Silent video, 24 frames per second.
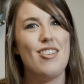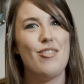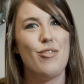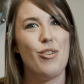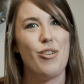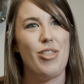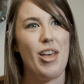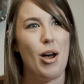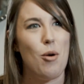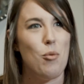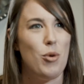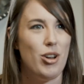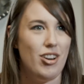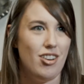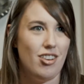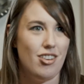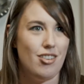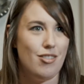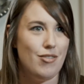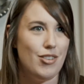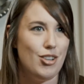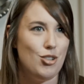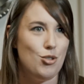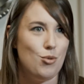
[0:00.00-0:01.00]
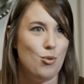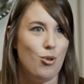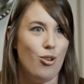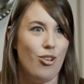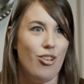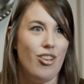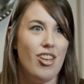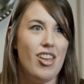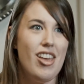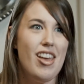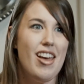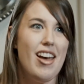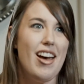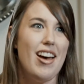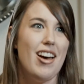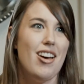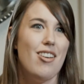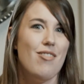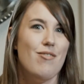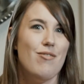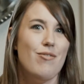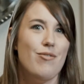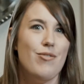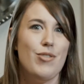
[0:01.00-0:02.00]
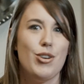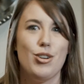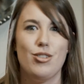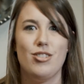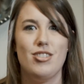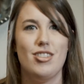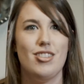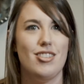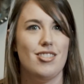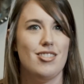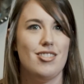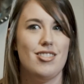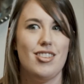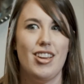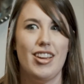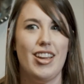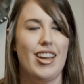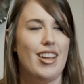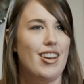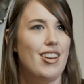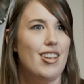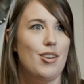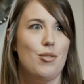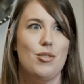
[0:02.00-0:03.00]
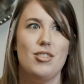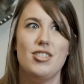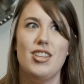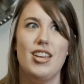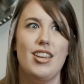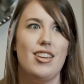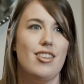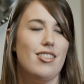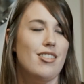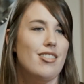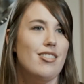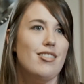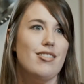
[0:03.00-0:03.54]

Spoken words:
for that one individual, versus, again, it would take